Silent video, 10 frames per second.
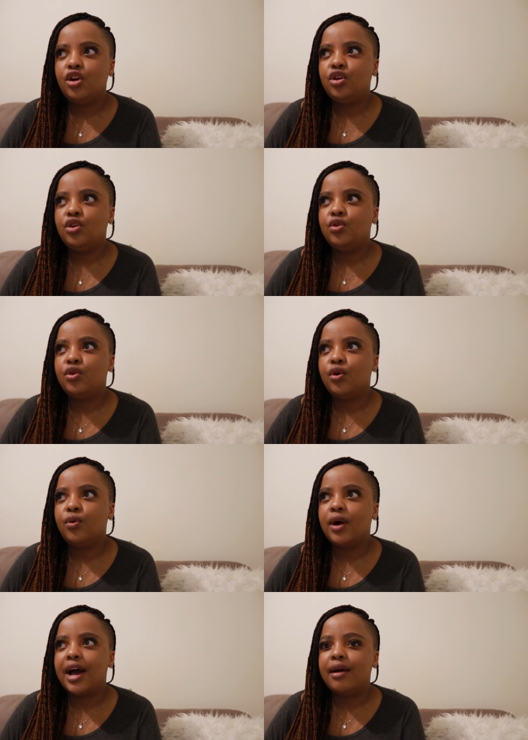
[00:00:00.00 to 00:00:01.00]
you
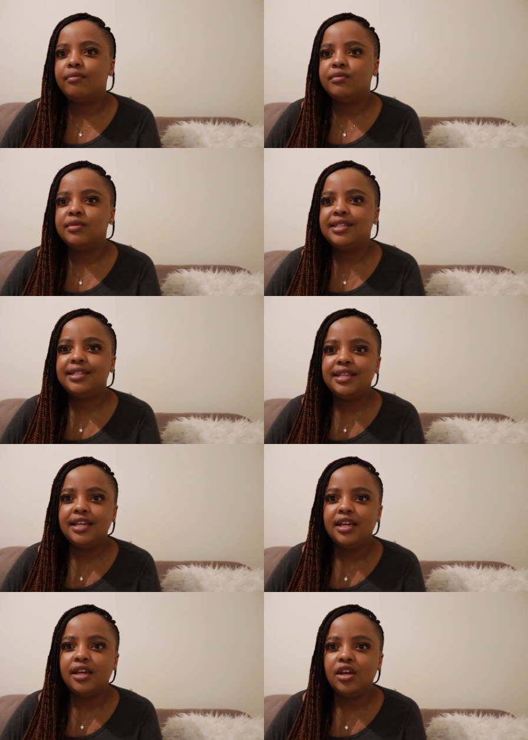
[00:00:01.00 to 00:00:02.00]
know, um,
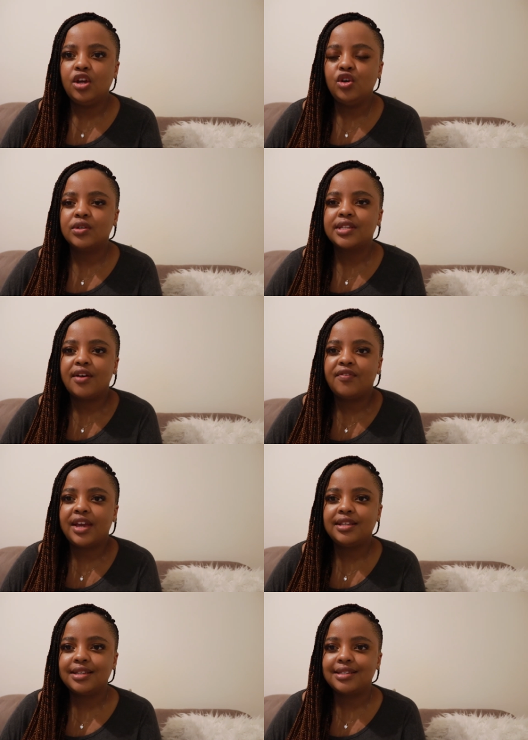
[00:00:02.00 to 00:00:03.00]
see yourself
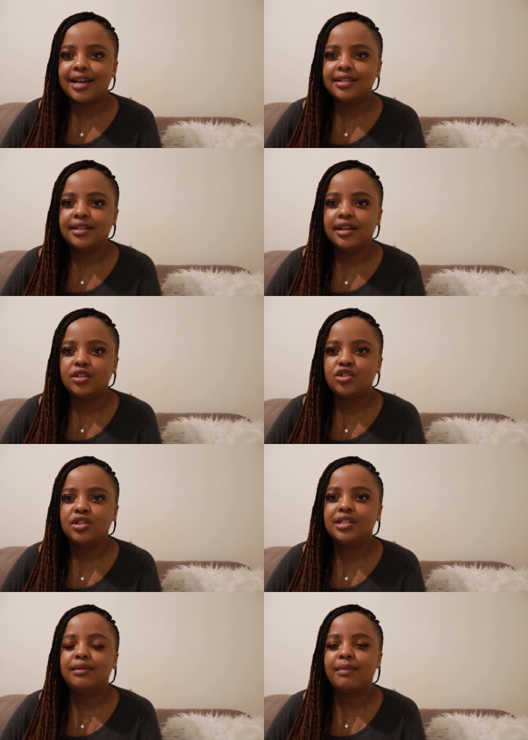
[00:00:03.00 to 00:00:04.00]
exercising
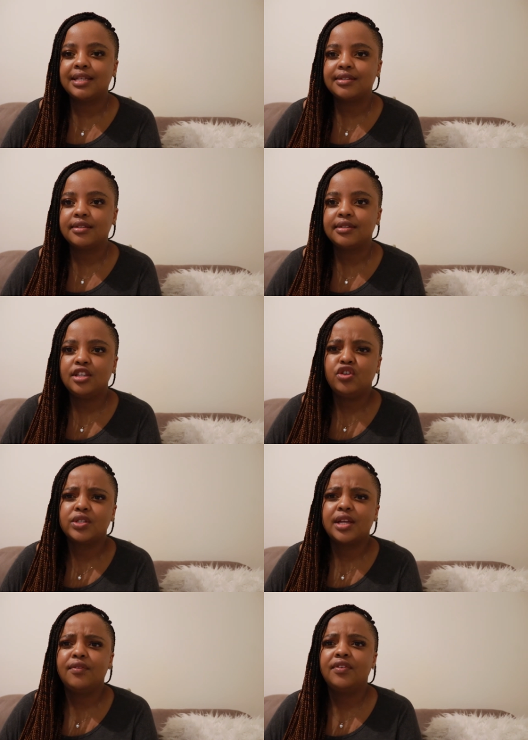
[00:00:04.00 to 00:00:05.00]
certain muscles, see
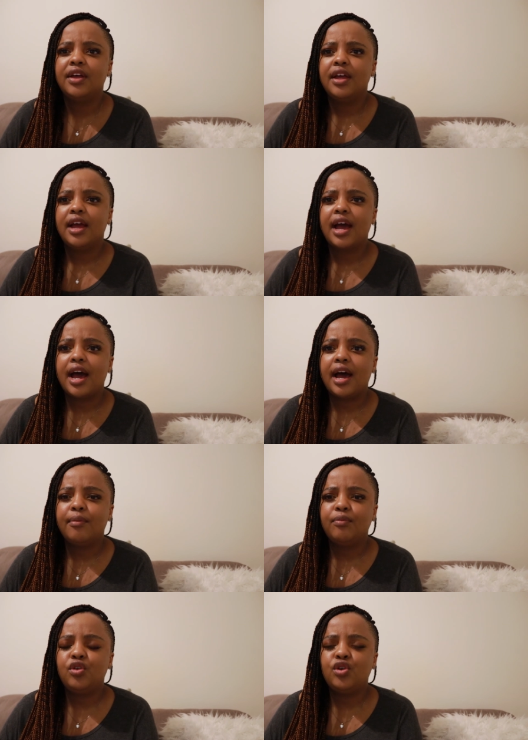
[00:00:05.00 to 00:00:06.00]
yourself,
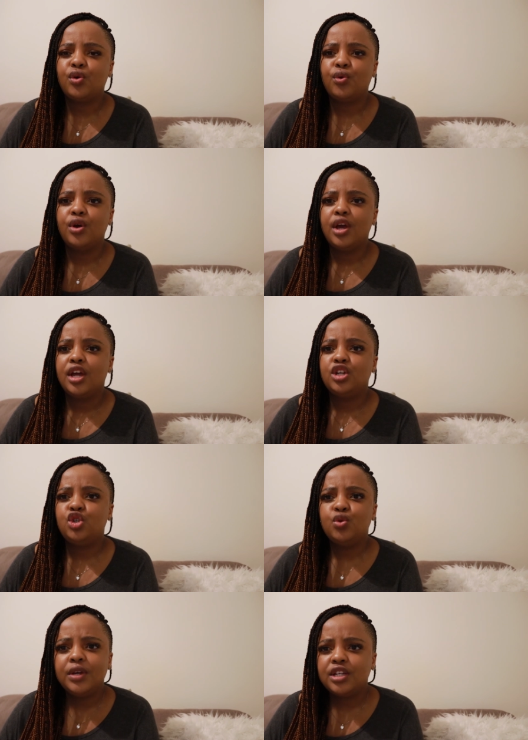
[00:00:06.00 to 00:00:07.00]
um, you know,
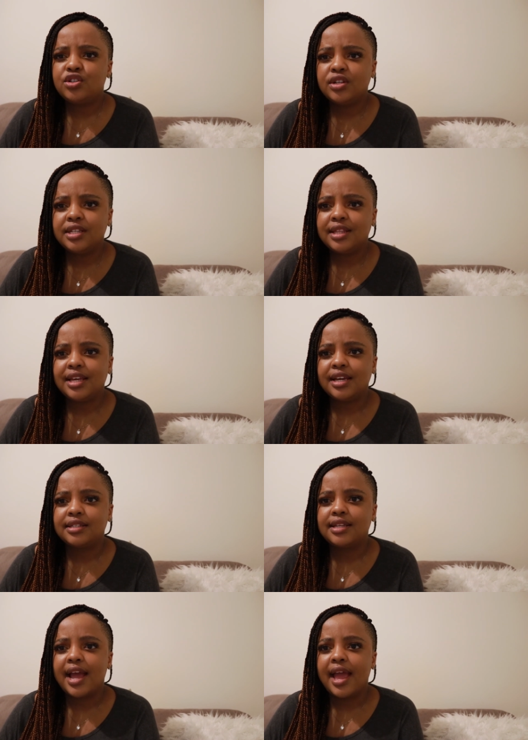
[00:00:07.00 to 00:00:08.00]
doing certain
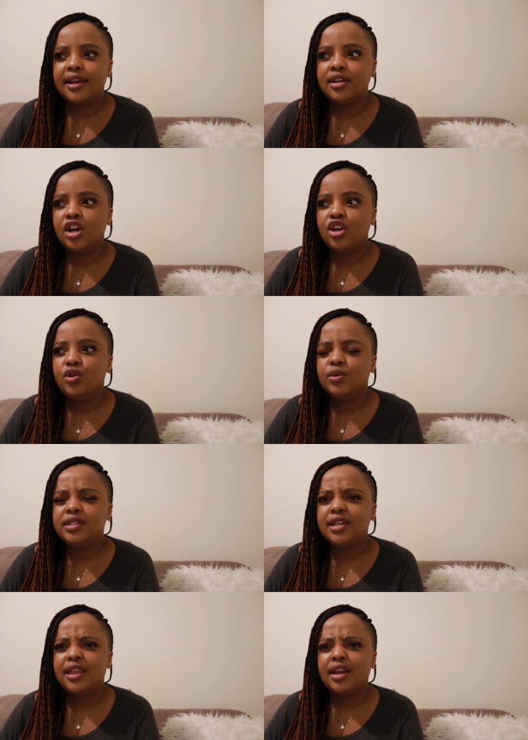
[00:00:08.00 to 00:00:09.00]
things and you'll
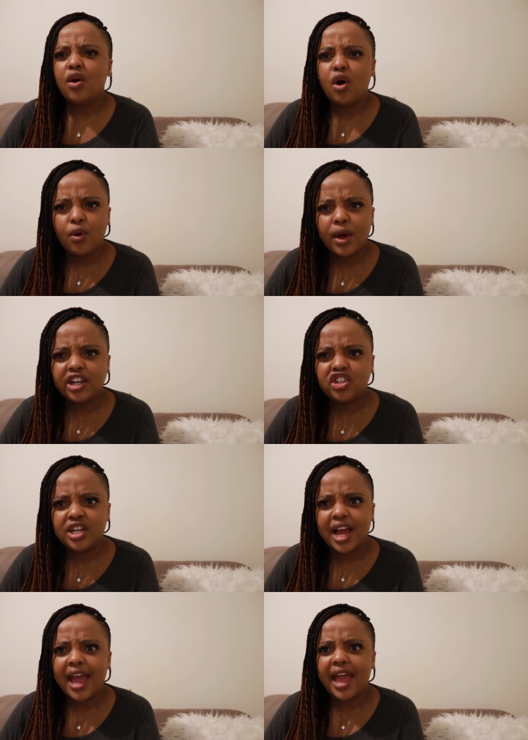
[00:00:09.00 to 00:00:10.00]
see that oh
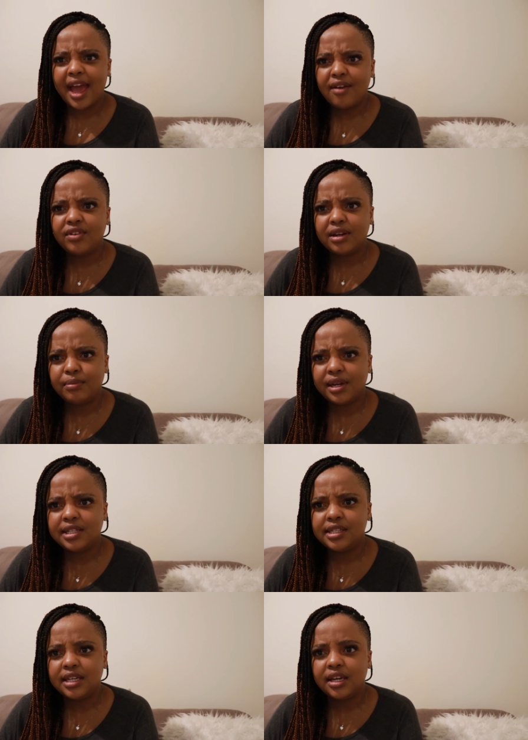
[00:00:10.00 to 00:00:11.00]
actually i have an
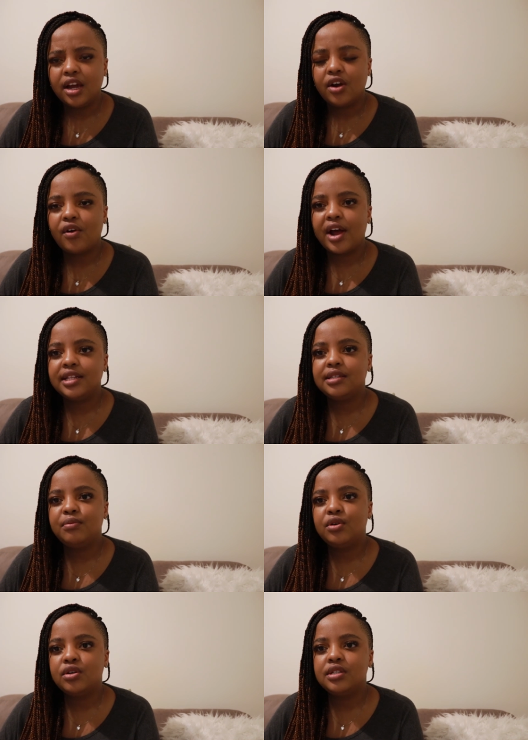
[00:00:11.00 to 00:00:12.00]
ability right
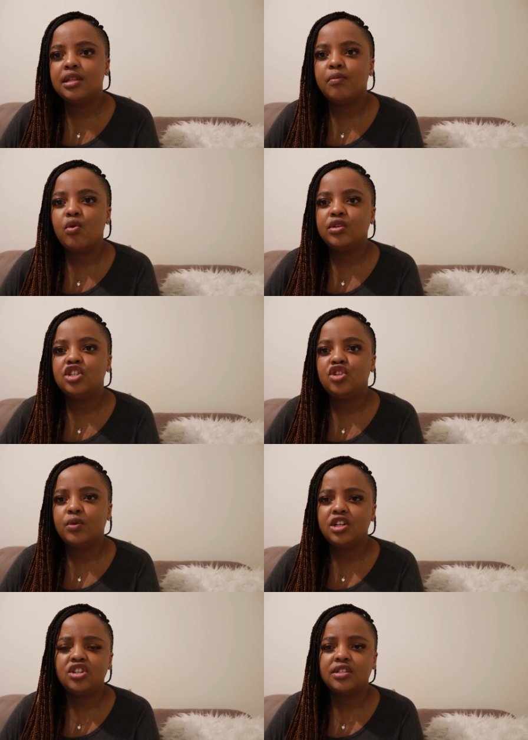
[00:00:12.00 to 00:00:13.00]
because the more
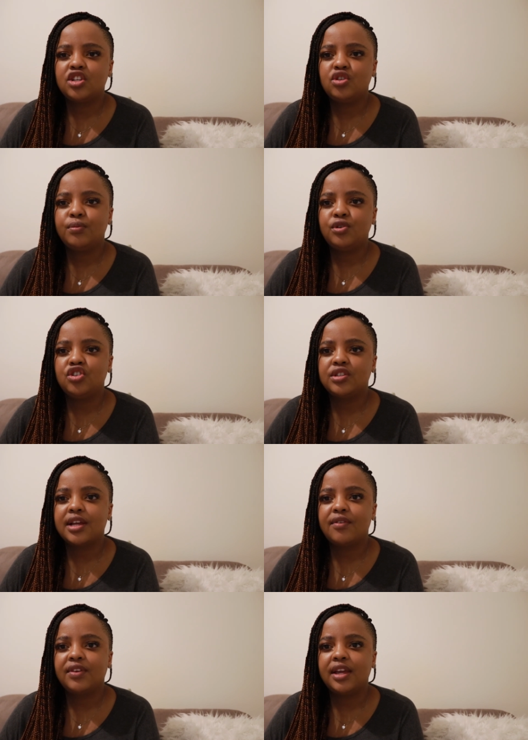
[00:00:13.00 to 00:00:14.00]
situations that you put
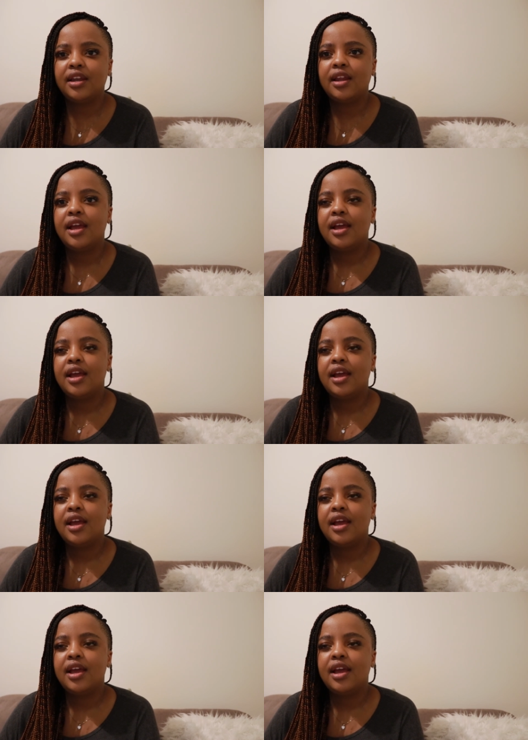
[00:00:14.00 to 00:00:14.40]
yourself in